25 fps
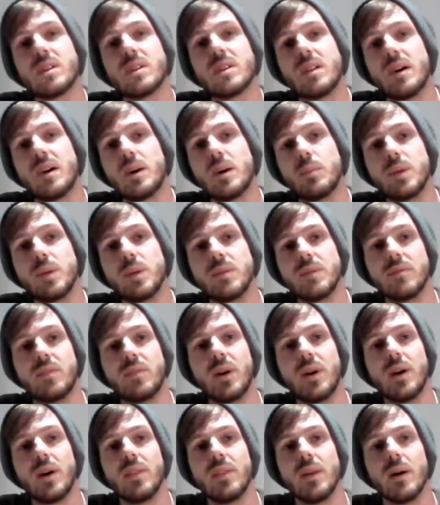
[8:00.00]
what's going to help even
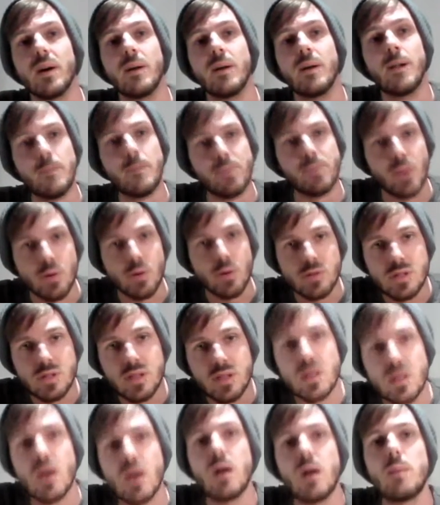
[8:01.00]
further. Those
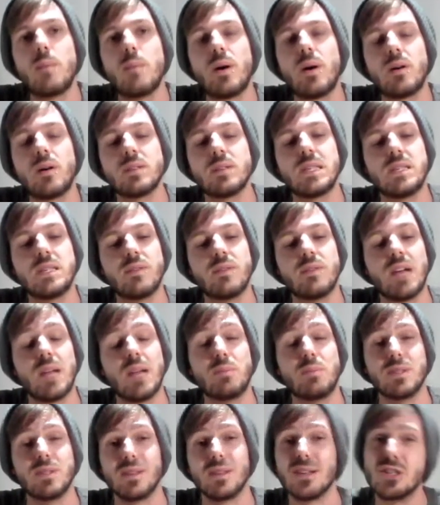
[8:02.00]
third party
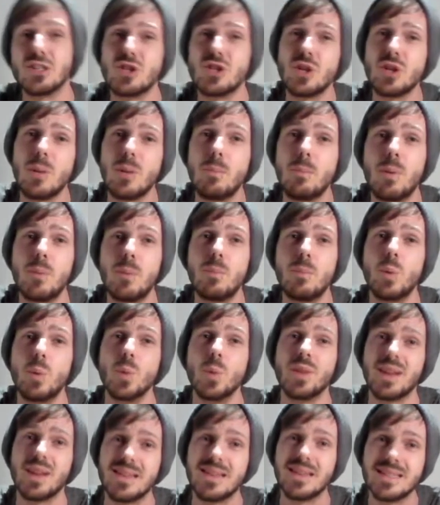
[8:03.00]
developers are going to jump on
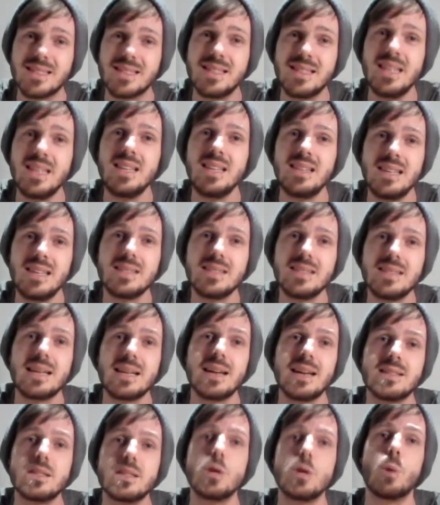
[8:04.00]
board. They're going to see this
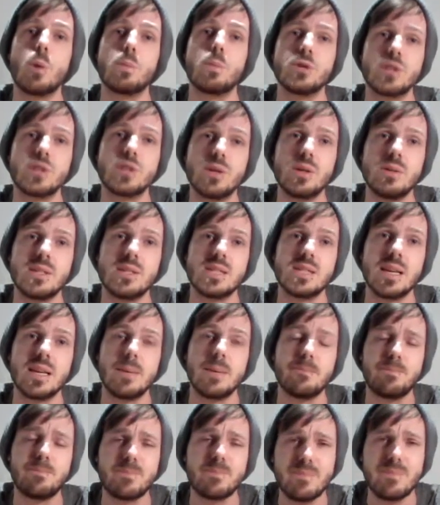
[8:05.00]
as the
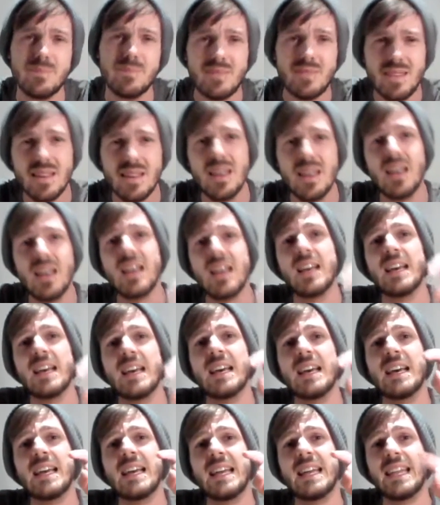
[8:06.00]
opportunity.
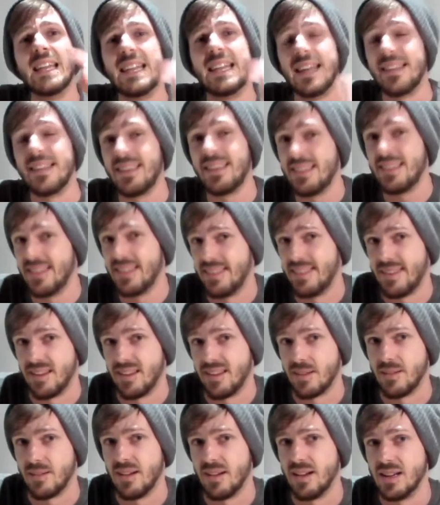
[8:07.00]
Now, the other
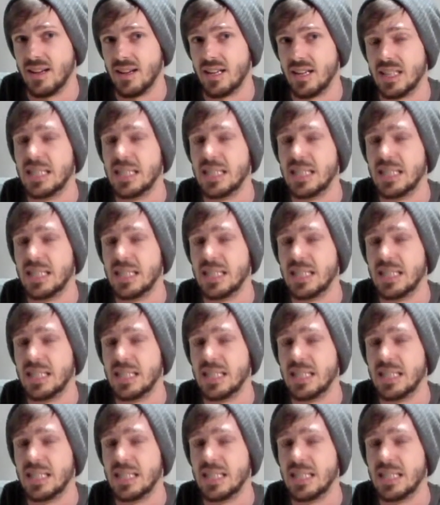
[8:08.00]
thing